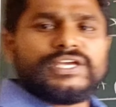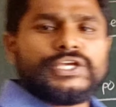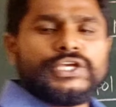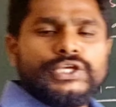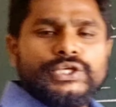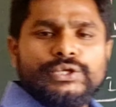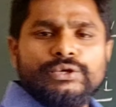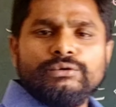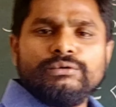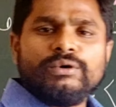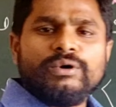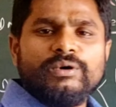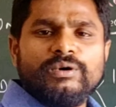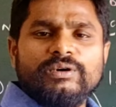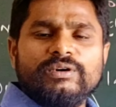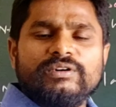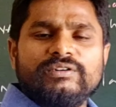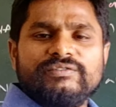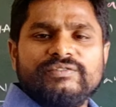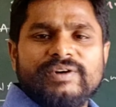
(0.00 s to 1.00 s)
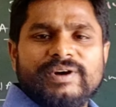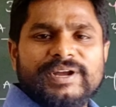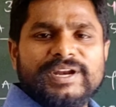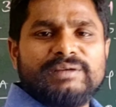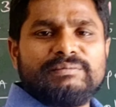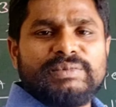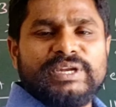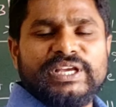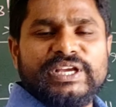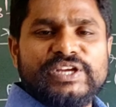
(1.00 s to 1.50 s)
the hero of a
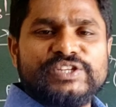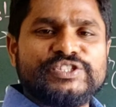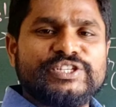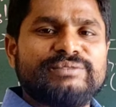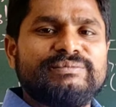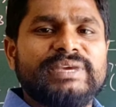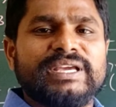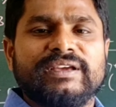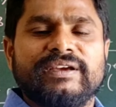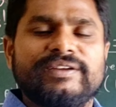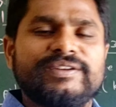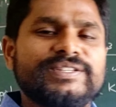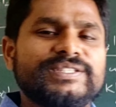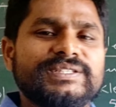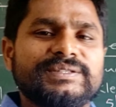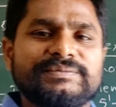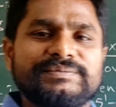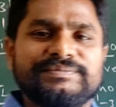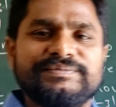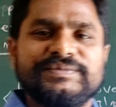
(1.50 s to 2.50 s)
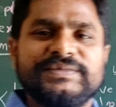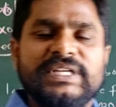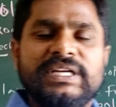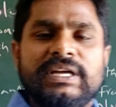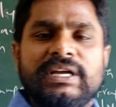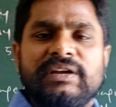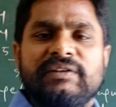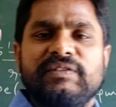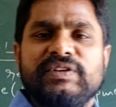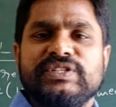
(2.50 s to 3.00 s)
replication mechanism,
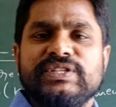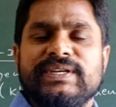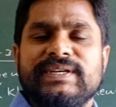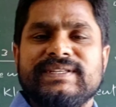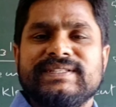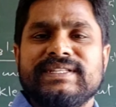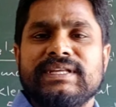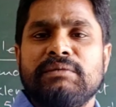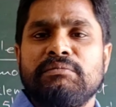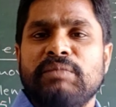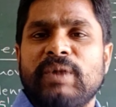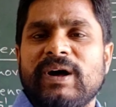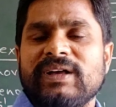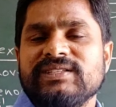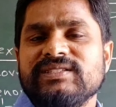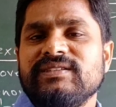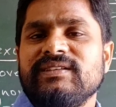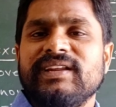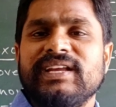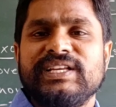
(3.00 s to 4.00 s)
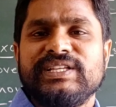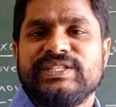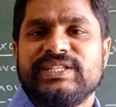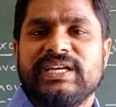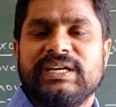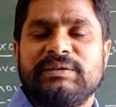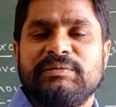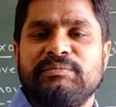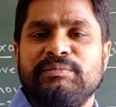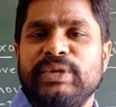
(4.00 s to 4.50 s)
which is the master
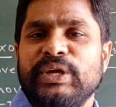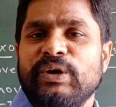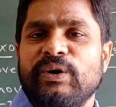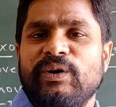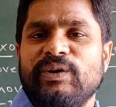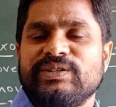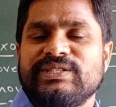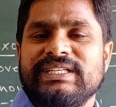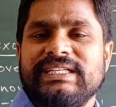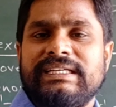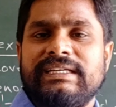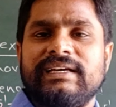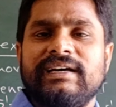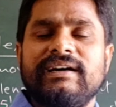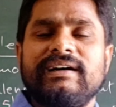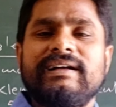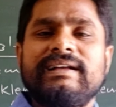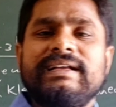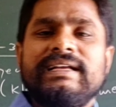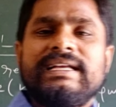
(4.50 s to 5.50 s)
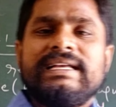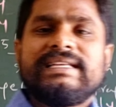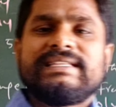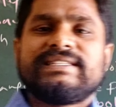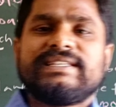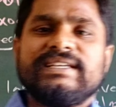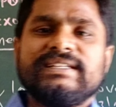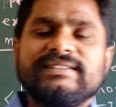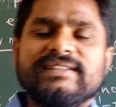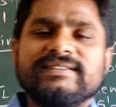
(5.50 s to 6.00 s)
enzyme, because it
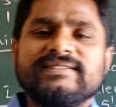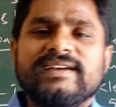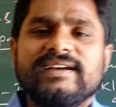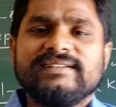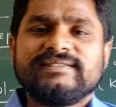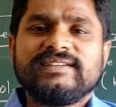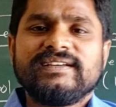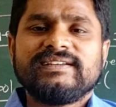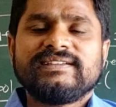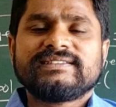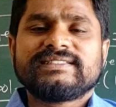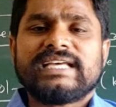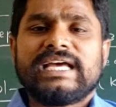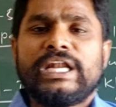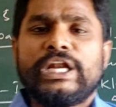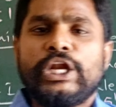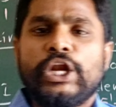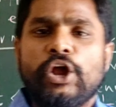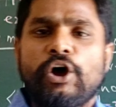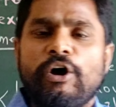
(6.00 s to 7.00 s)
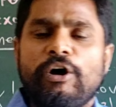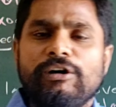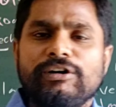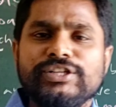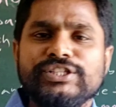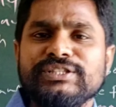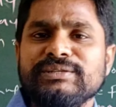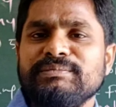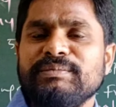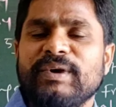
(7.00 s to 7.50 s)
synthesizes a
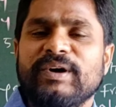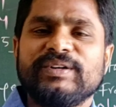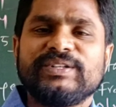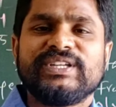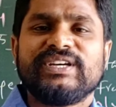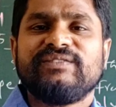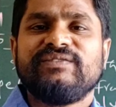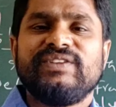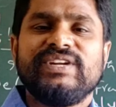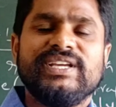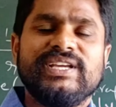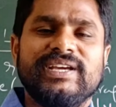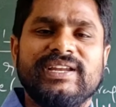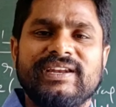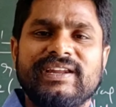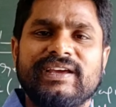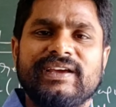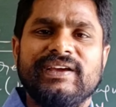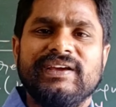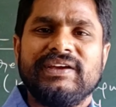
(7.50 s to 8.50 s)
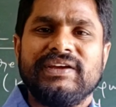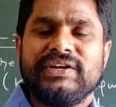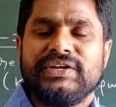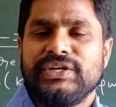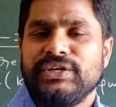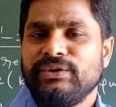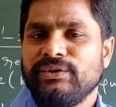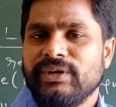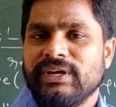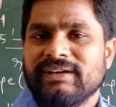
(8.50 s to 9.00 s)
large part of
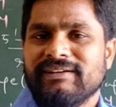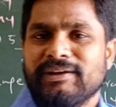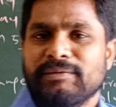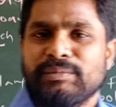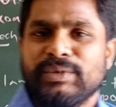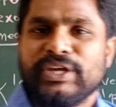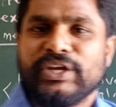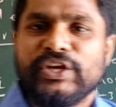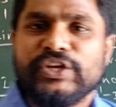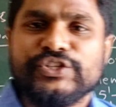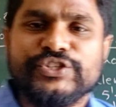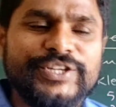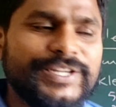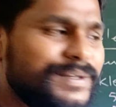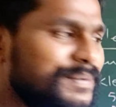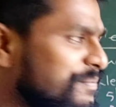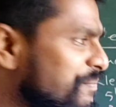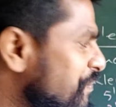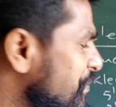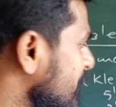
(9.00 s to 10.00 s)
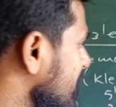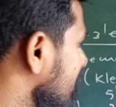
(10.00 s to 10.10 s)
DNA during replication